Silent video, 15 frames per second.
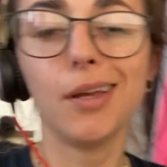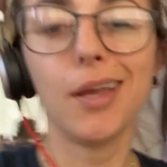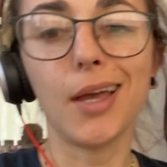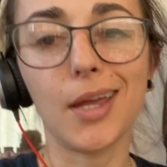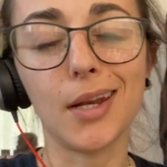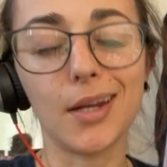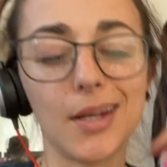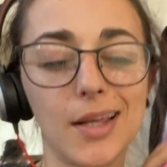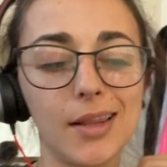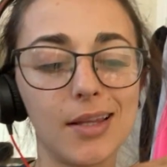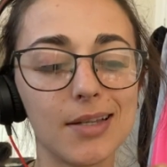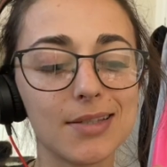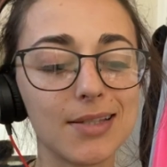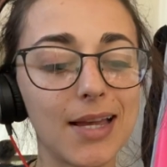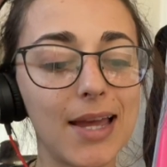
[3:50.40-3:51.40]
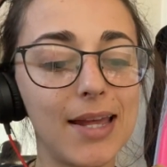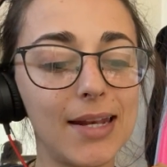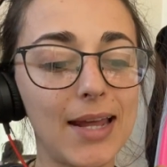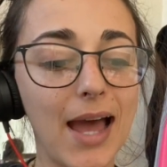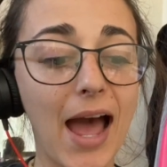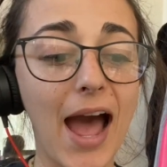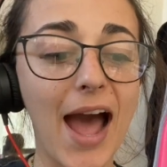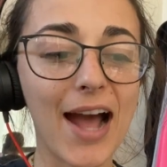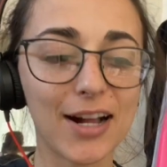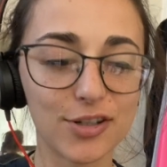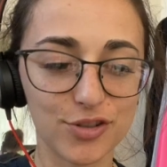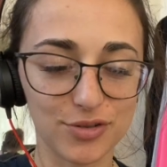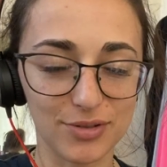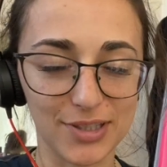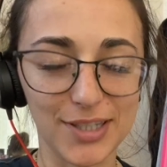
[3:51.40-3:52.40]
editing this, and
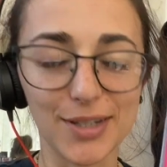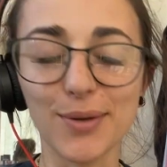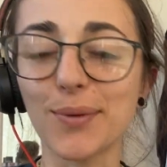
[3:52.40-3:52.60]
actually